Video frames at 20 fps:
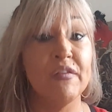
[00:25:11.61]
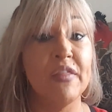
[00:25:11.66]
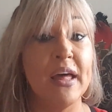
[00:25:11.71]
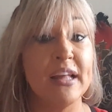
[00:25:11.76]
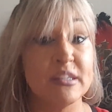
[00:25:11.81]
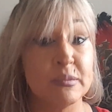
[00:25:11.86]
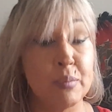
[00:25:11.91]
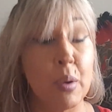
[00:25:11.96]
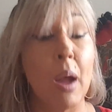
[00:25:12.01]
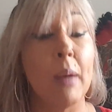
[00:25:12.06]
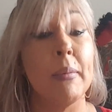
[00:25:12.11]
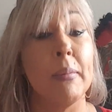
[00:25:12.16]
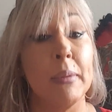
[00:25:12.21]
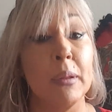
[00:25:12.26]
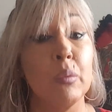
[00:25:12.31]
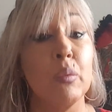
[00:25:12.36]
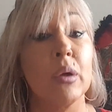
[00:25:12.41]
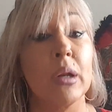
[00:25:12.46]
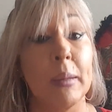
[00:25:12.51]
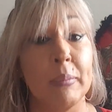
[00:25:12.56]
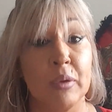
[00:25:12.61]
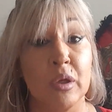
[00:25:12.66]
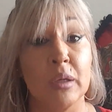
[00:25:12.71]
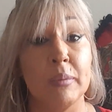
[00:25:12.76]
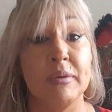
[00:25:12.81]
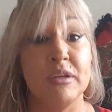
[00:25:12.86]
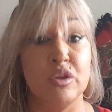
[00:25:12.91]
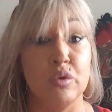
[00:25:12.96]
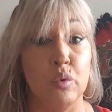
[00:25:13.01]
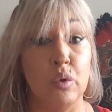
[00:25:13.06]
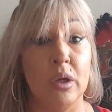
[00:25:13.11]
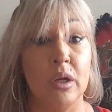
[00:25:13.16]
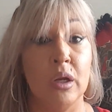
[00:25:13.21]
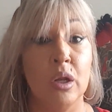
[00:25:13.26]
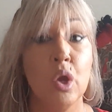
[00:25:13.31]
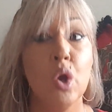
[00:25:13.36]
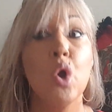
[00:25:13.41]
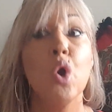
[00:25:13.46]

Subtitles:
That's probably what I'm going to be doing